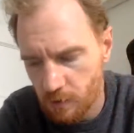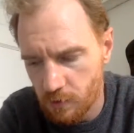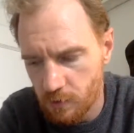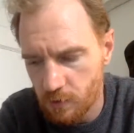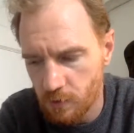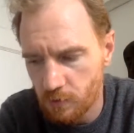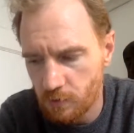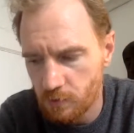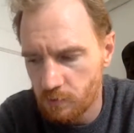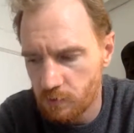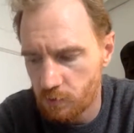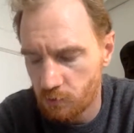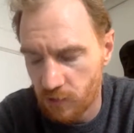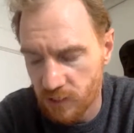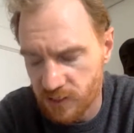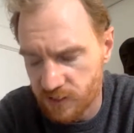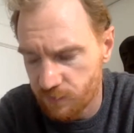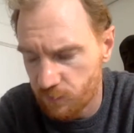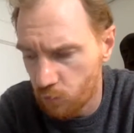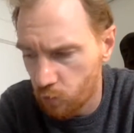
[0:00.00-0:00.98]
the
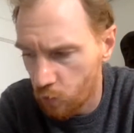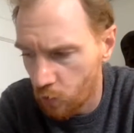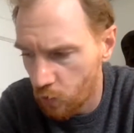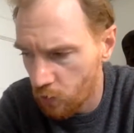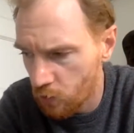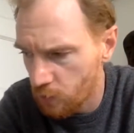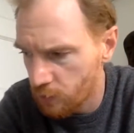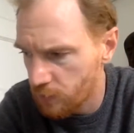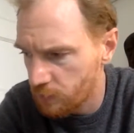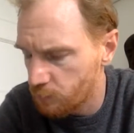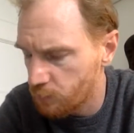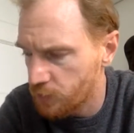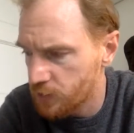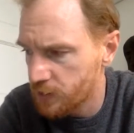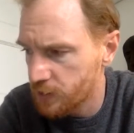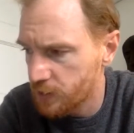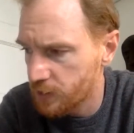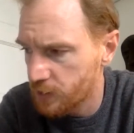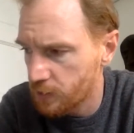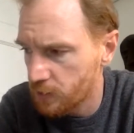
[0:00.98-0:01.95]
rest of the world, in
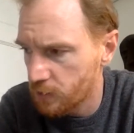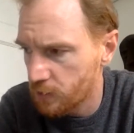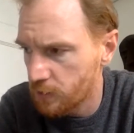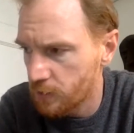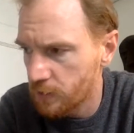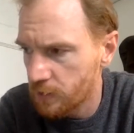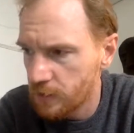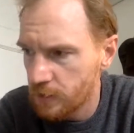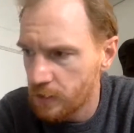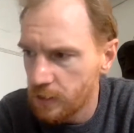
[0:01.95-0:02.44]
particular,